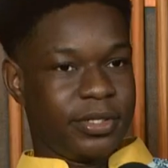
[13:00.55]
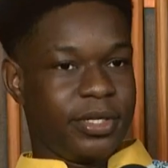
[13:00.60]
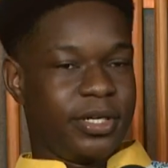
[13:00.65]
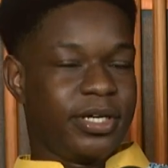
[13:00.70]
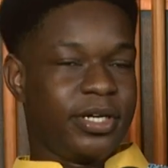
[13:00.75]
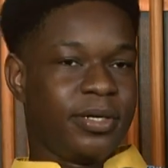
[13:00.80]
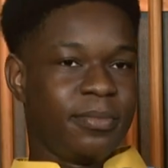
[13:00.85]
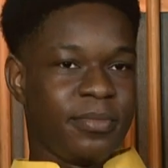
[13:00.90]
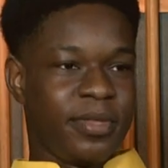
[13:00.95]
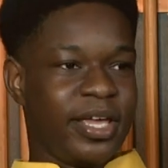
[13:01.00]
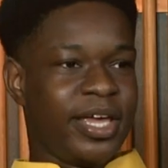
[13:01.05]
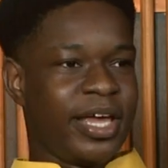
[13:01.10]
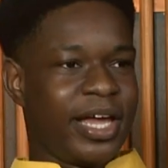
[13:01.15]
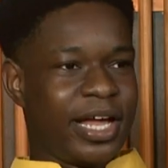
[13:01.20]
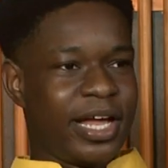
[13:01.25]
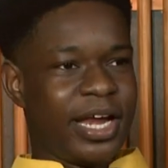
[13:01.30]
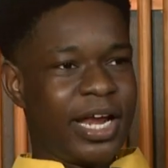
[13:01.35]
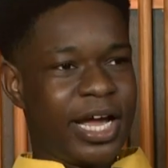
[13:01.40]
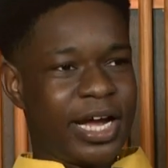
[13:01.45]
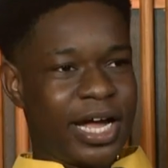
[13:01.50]
yeah,
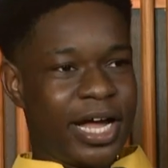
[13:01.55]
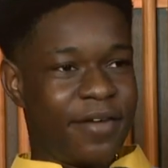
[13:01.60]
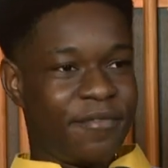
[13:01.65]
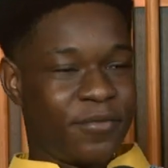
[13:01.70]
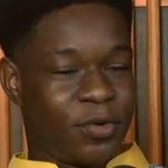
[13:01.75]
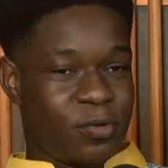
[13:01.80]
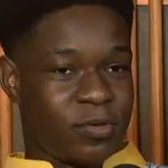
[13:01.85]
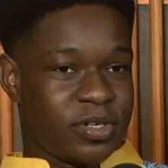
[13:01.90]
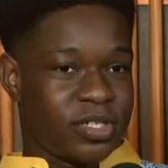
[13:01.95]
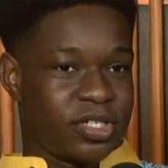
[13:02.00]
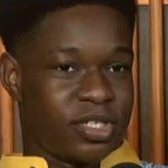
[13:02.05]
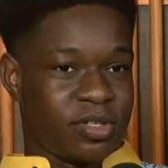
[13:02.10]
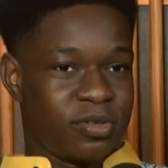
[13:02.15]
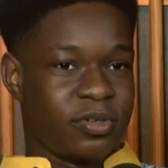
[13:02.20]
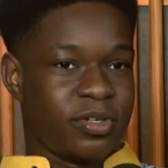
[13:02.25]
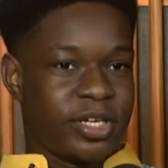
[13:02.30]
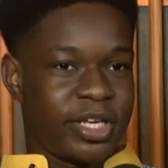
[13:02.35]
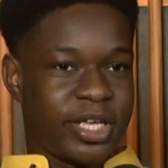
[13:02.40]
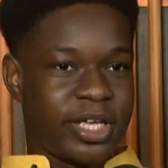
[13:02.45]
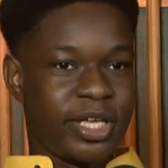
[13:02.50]
like I've always
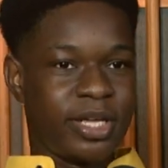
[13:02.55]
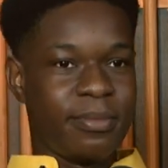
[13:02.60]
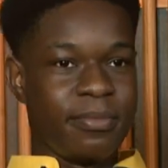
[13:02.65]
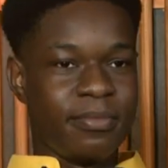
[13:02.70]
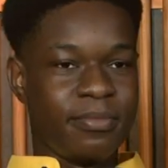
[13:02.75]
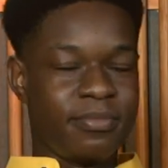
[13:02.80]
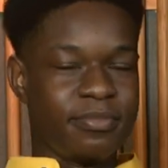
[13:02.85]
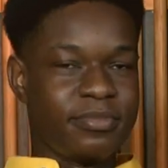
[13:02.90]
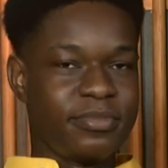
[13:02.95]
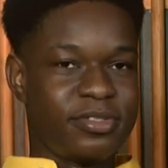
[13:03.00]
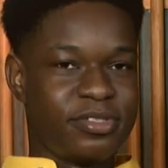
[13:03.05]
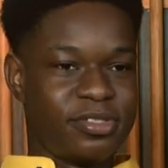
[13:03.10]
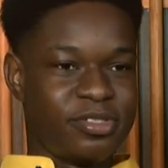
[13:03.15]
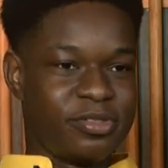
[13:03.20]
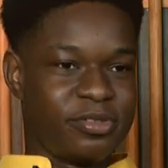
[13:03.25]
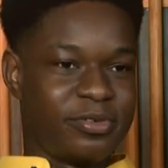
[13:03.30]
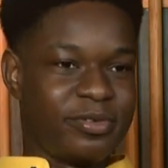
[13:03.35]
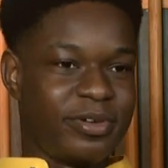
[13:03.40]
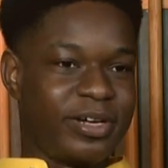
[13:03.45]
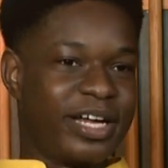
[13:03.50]
known him
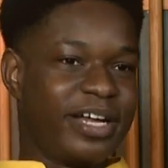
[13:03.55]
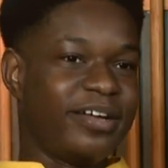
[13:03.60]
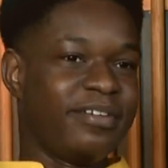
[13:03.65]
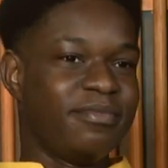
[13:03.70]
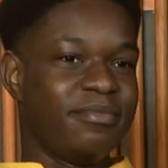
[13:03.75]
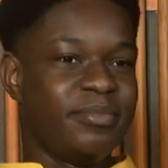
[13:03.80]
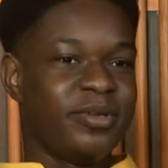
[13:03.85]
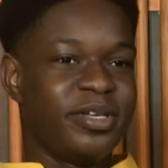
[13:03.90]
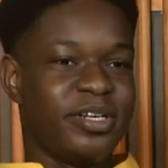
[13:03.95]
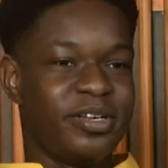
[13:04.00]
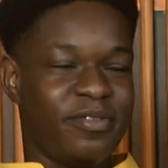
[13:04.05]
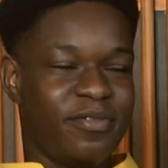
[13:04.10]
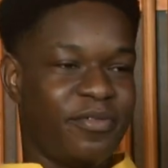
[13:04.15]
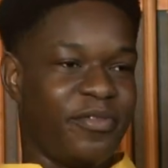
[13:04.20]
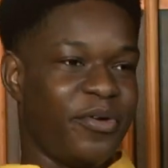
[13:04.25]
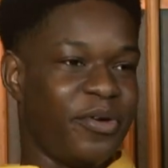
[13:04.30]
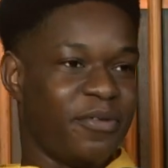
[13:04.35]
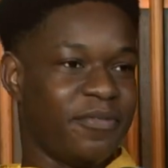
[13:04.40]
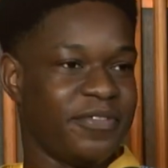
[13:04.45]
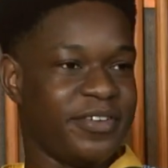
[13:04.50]
to have been
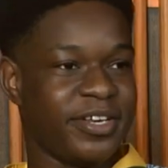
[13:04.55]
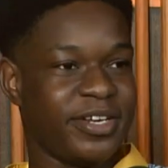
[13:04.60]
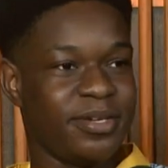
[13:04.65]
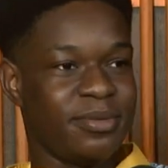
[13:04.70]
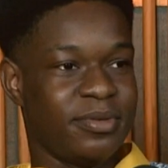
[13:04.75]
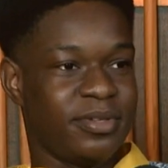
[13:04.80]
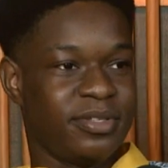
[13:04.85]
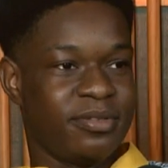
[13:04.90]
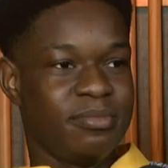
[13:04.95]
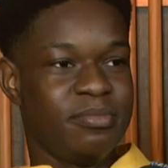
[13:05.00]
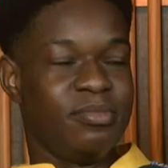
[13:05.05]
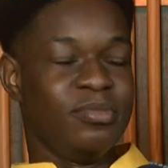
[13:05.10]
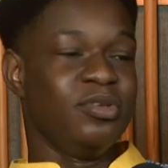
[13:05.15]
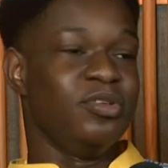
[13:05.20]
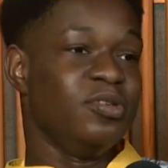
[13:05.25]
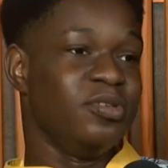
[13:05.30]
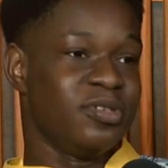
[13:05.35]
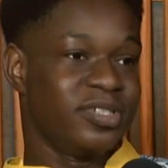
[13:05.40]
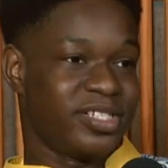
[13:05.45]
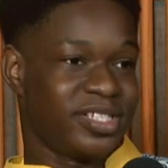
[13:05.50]
involved in
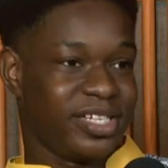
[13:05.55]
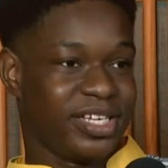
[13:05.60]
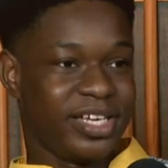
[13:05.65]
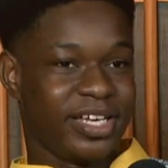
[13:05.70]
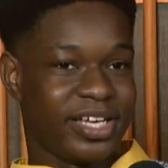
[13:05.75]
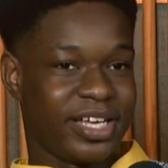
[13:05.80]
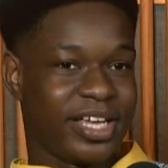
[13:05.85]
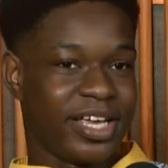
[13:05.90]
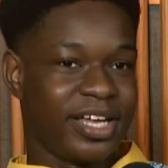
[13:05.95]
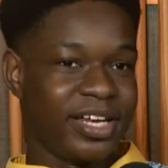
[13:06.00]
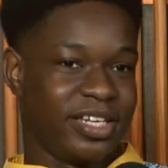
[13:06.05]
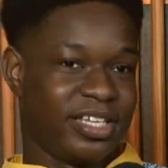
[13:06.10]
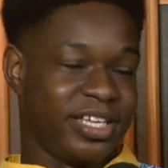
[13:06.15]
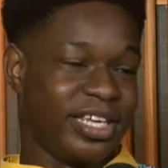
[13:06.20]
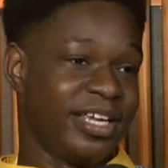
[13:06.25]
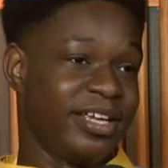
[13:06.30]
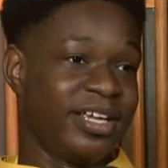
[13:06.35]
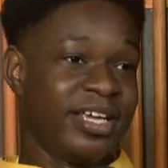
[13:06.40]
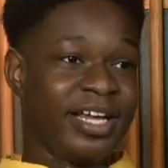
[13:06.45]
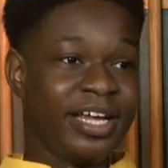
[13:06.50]
music, and
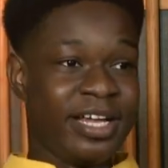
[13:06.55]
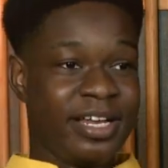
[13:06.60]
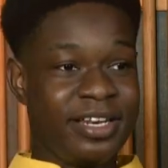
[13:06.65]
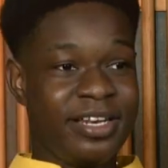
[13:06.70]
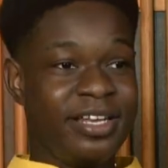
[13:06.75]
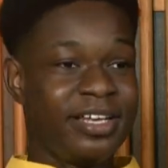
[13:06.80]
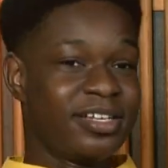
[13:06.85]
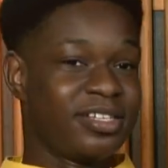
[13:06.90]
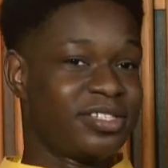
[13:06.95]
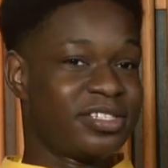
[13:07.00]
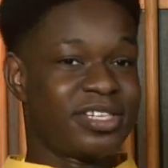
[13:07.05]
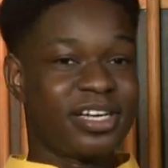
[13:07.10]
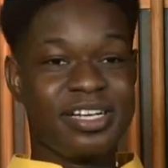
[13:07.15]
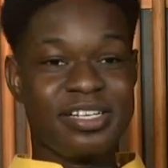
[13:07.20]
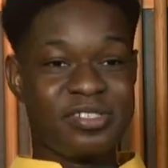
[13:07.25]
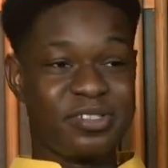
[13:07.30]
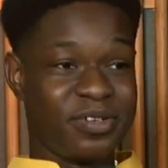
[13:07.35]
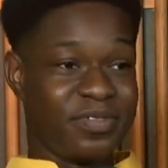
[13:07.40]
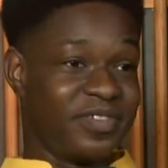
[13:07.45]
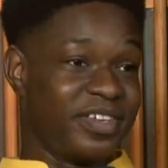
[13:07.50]
there are
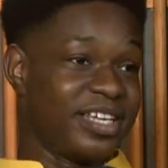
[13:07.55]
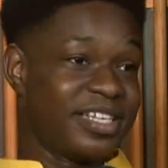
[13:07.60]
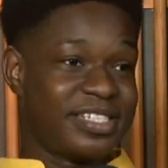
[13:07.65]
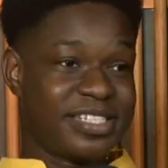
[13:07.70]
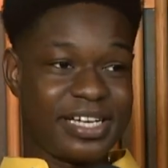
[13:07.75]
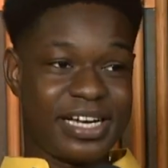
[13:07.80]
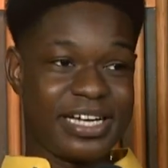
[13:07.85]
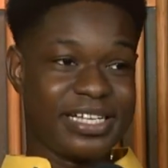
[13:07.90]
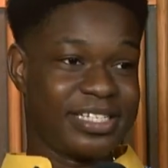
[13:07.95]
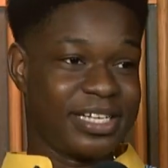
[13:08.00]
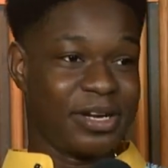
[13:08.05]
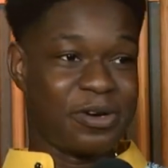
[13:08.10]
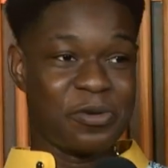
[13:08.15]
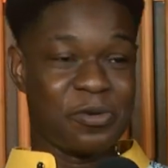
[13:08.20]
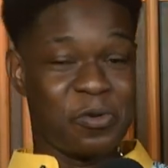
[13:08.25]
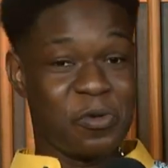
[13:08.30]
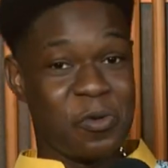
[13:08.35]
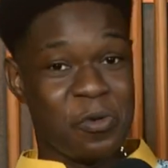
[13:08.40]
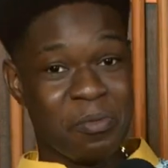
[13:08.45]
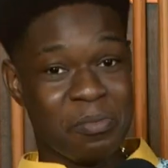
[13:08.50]
tons of guitars at
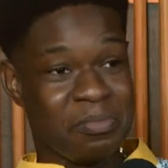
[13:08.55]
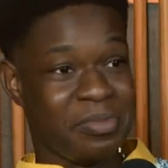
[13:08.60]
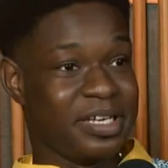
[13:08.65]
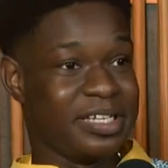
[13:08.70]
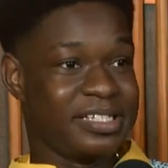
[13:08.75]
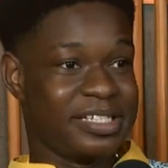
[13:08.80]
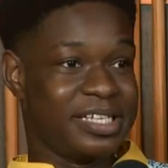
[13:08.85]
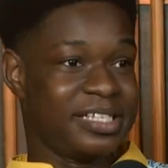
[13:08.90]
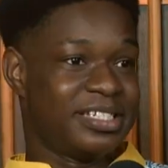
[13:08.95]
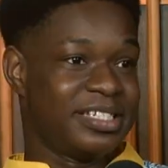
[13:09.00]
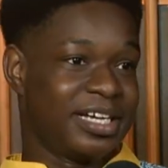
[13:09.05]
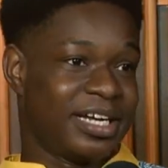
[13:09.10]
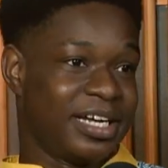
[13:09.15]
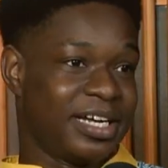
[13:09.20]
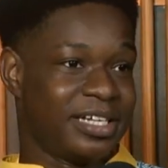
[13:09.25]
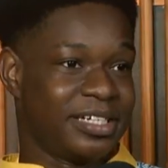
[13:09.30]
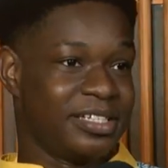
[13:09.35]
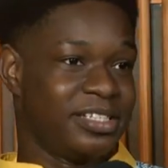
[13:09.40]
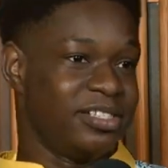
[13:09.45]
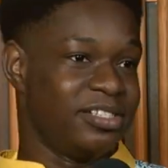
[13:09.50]
home, bass
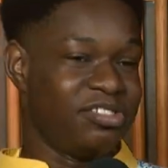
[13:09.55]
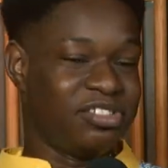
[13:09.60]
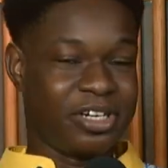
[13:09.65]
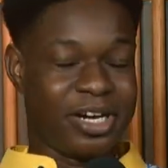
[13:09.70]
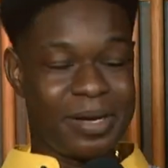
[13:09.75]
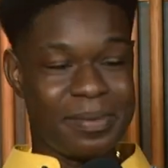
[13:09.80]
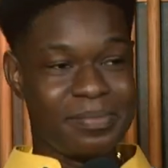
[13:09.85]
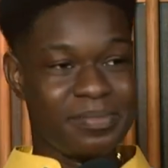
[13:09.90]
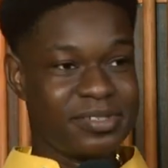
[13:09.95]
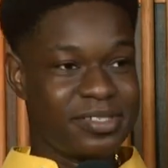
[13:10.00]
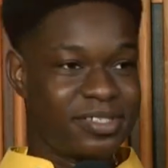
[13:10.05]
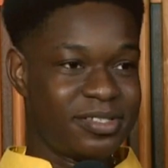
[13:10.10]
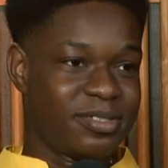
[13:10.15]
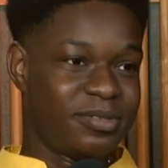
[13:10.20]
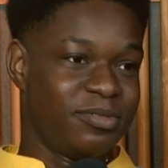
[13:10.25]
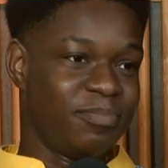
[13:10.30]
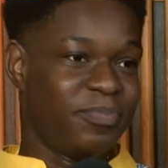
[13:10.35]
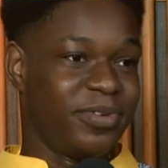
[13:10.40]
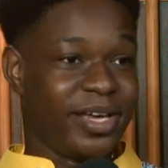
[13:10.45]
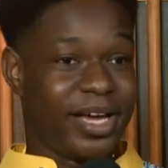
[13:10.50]
guitars, drums,
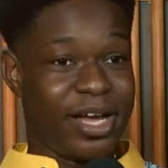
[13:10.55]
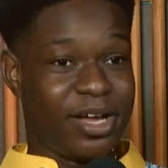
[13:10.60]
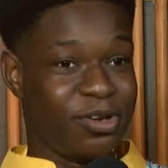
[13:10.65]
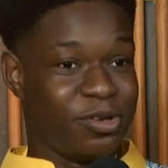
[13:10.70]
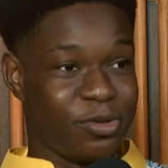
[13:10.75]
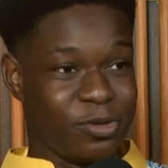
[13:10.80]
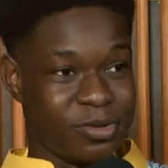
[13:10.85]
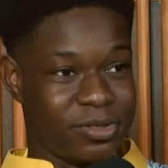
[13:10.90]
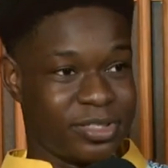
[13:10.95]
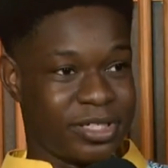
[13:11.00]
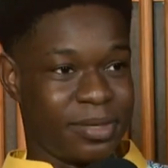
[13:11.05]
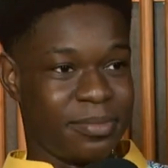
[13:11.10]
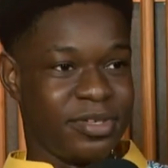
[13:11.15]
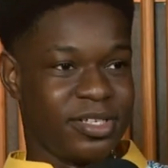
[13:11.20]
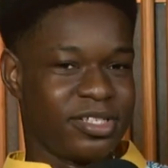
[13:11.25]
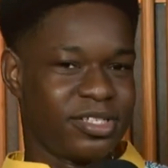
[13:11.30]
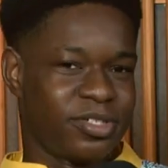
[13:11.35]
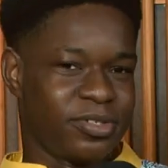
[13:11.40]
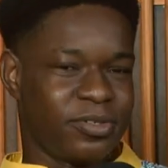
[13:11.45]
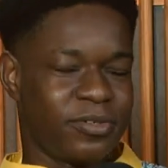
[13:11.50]
pianos. I
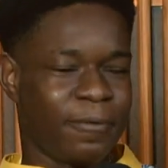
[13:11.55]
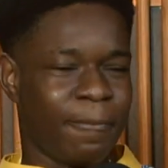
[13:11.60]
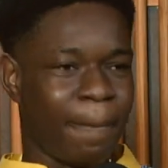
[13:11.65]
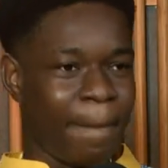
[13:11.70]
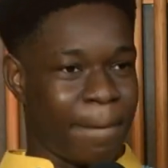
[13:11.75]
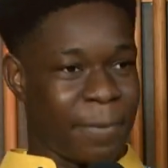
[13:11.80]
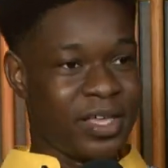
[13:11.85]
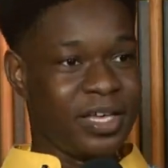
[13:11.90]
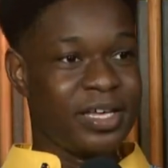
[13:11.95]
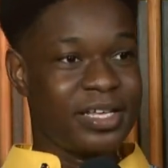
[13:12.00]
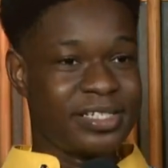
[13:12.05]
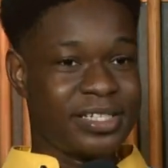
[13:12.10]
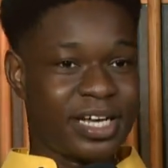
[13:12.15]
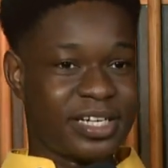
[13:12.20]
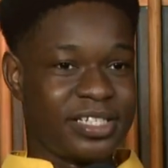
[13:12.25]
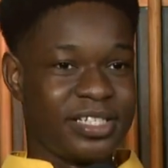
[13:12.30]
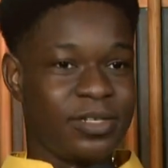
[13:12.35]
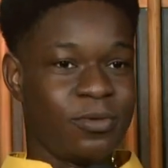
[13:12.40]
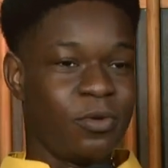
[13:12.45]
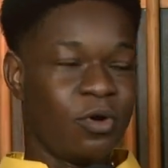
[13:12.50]
mean, so he's
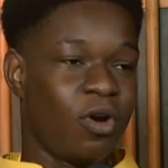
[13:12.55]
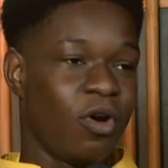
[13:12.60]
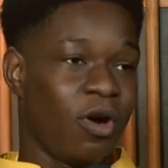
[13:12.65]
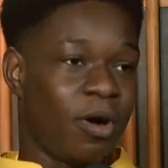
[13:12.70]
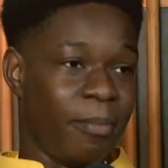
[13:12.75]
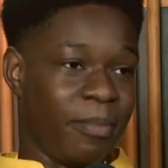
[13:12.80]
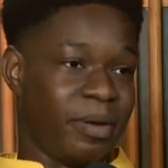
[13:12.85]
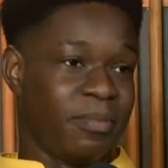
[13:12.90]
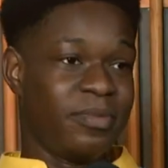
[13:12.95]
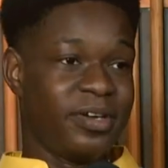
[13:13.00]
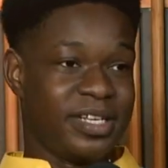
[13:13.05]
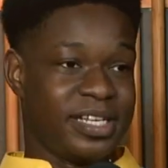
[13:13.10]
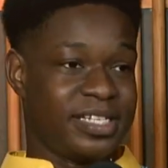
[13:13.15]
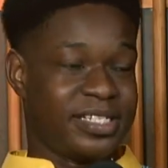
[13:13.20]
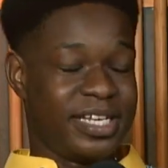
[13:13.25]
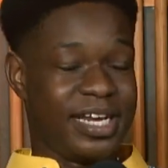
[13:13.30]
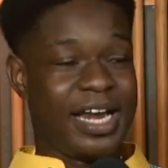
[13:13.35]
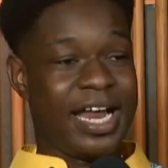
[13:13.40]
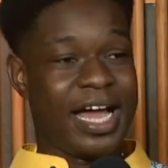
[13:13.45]
actually what got my brothers and